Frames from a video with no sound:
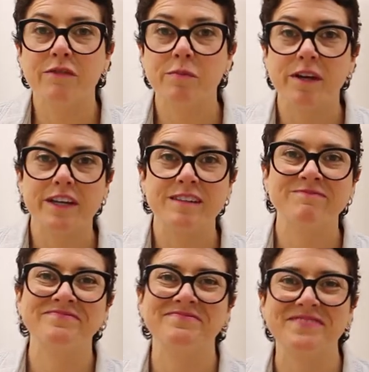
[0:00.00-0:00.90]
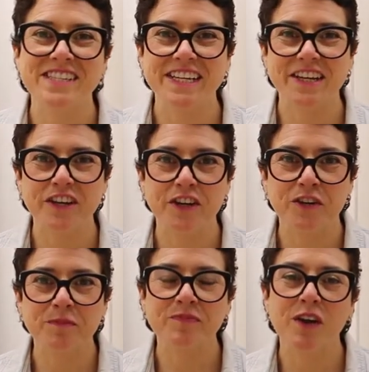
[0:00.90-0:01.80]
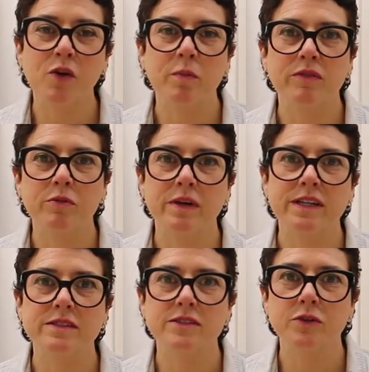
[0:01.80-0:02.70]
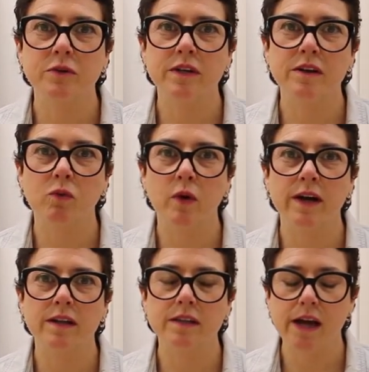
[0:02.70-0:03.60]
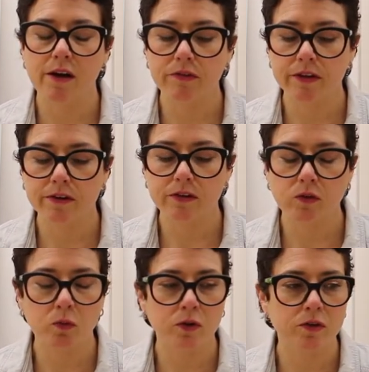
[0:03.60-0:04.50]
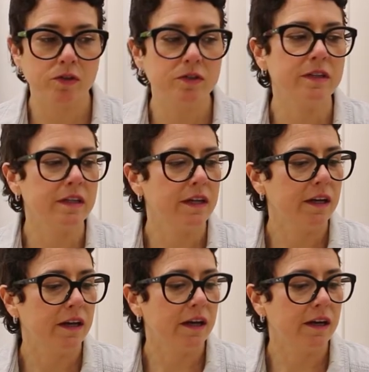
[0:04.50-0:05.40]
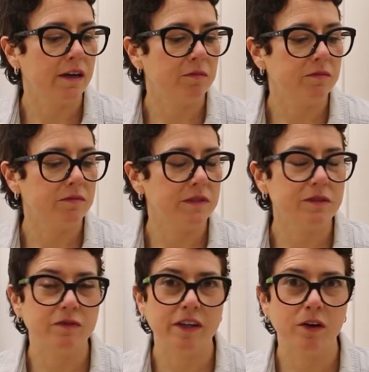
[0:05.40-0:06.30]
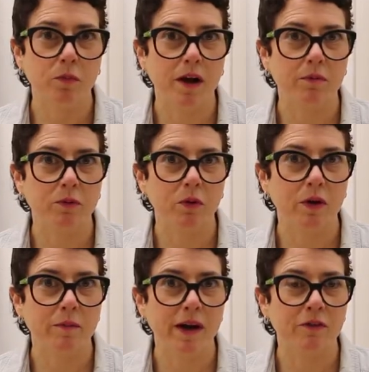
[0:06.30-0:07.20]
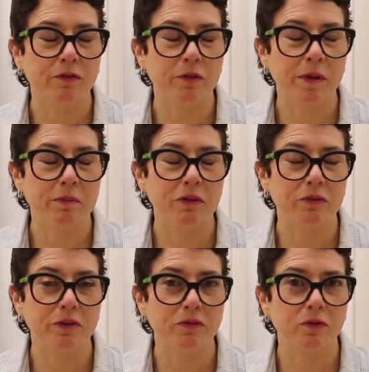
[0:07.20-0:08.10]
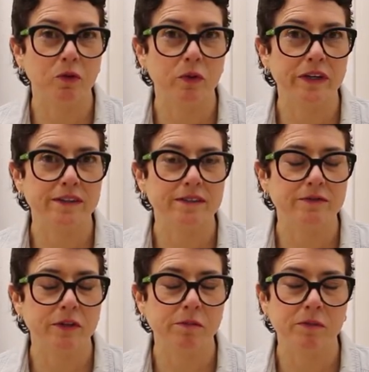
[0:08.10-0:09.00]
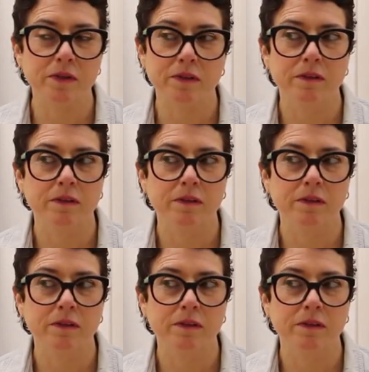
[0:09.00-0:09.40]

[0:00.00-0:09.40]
everybody, Signe here. I hope everybody is doing well out there in the world. Um, this video probably won't come out for maybe three or four weeks from,